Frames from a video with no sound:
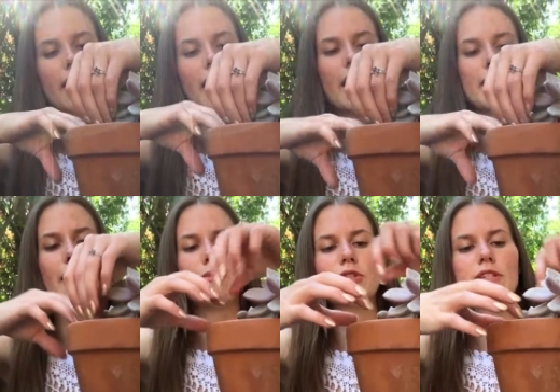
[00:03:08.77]
And
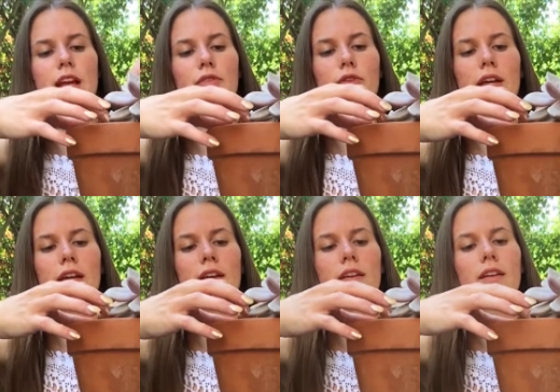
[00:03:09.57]
now I'm just
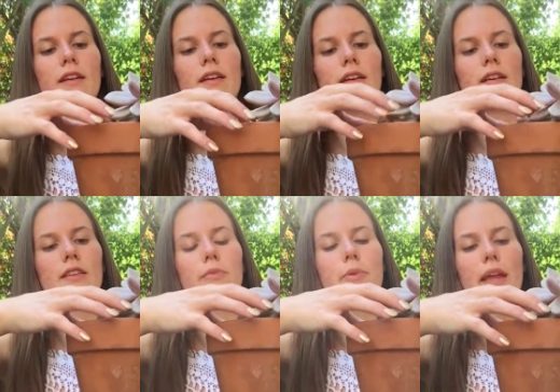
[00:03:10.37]
covering
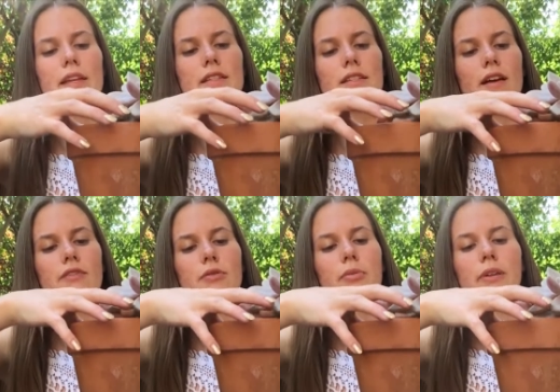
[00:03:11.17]
the base
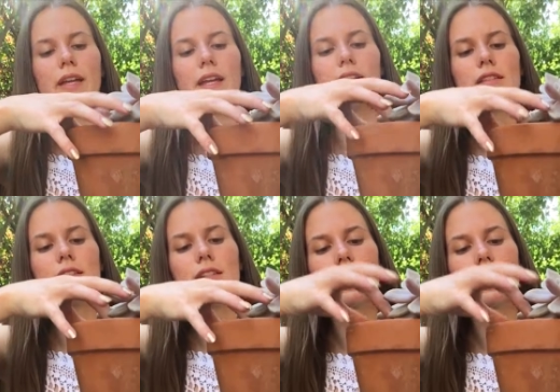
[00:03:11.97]
of the plant.